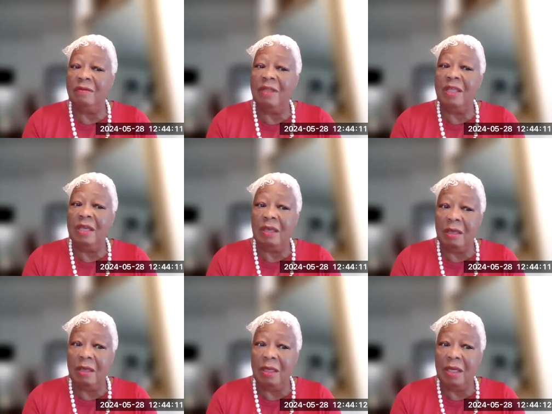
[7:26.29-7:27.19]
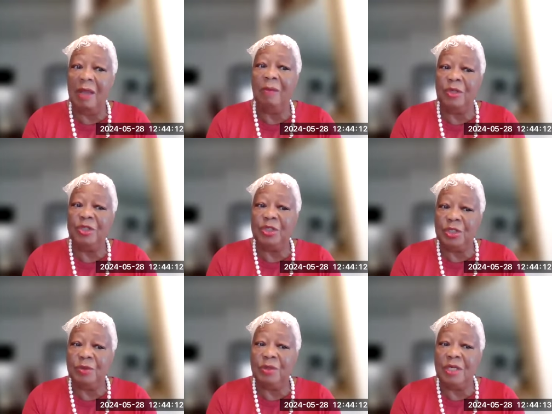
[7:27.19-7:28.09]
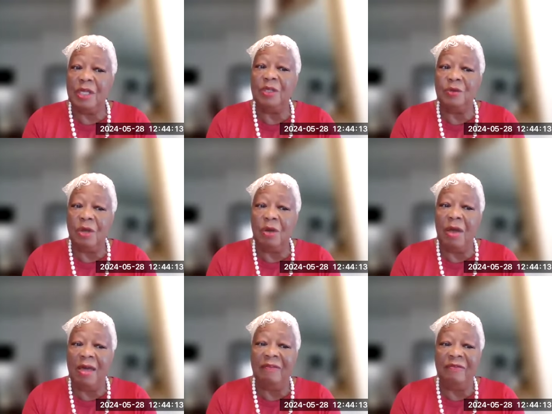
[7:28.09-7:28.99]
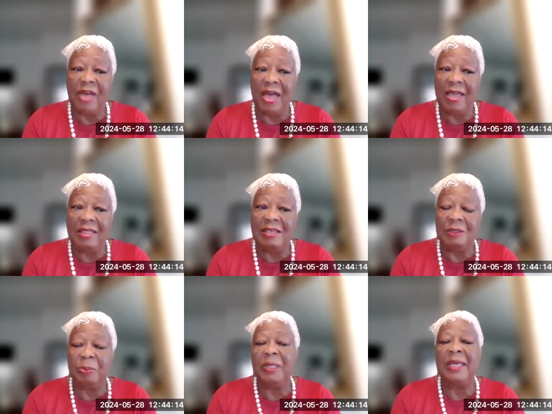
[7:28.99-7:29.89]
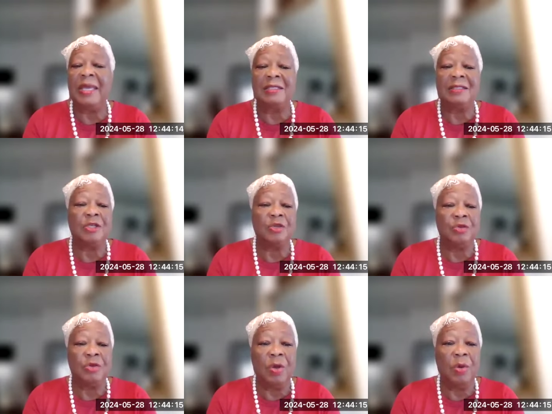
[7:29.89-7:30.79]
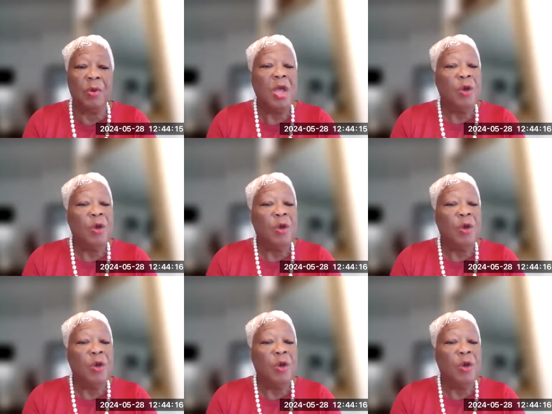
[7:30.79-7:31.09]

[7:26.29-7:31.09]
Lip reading: really good at what you're doing and you know how to find these plans and you know